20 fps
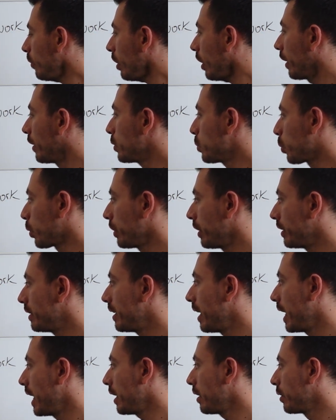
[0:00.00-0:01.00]
is we're gonna
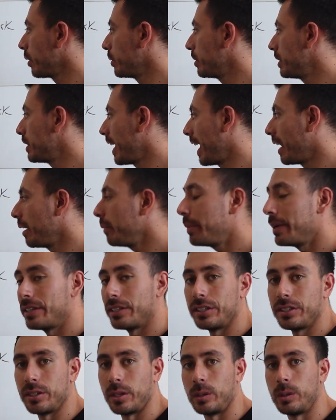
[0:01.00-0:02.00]
take those 10
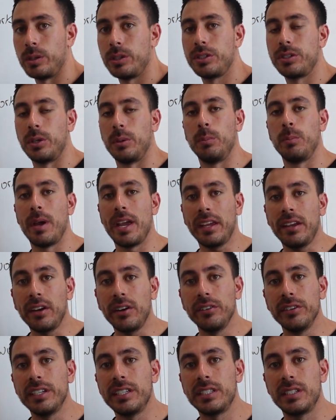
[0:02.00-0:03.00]
business owners, so make
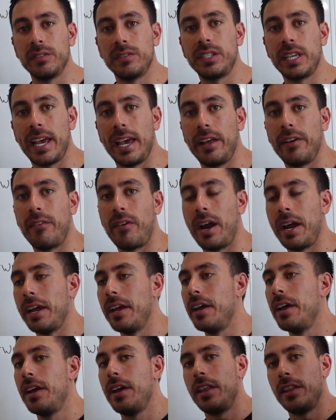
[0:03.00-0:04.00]
your list of 10, right?
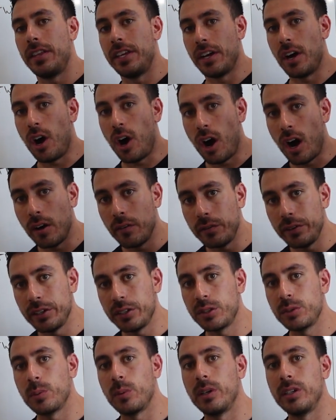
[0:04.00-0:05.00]
The
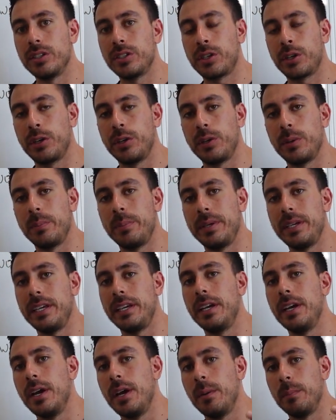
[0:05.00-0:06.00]
obvious ones are gonna
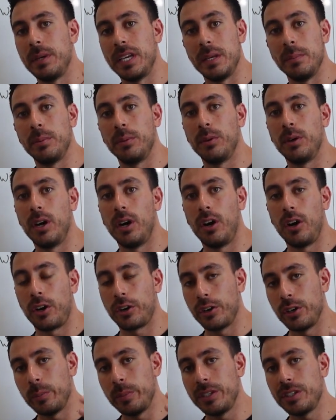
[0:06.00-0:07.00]
be are
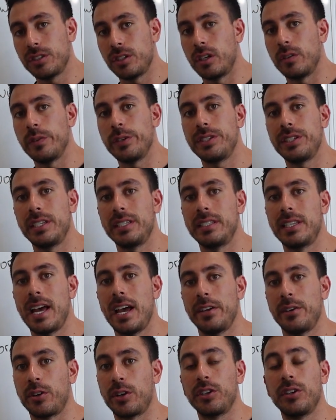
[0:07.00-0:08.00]
gonna be services
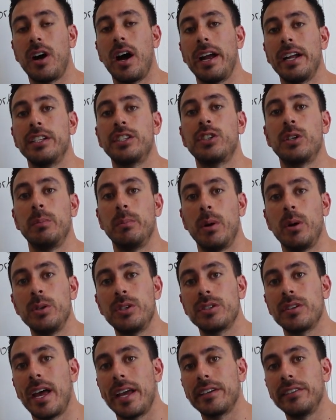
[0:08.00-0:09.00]
that your clients are
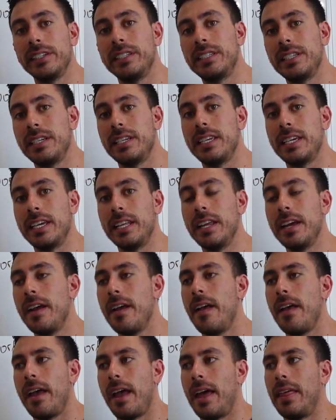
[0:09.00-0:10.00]
most likely to need,
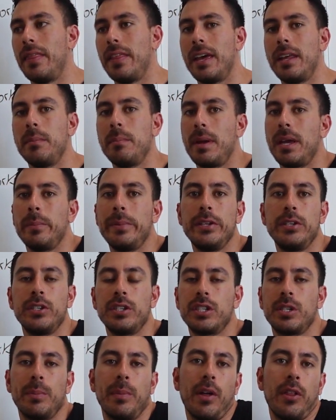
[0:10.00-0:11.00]
and then maybe
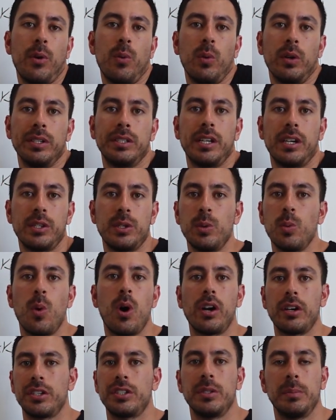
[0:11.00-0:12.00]
just some other ones that you
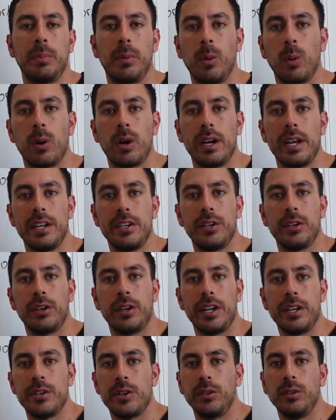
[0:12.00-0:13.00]
wanna support in
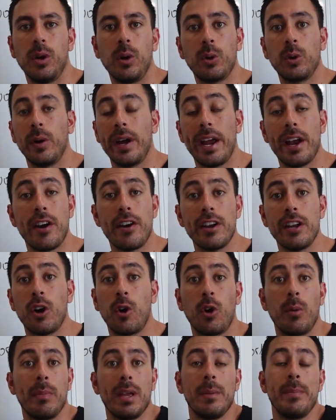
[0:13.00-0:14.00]
your local area
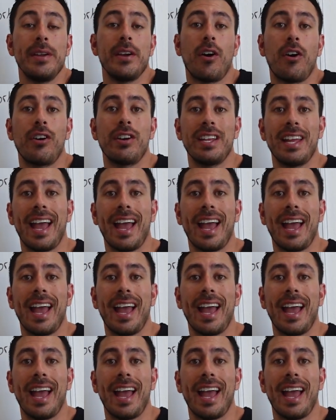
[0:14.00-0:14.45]
or maybe already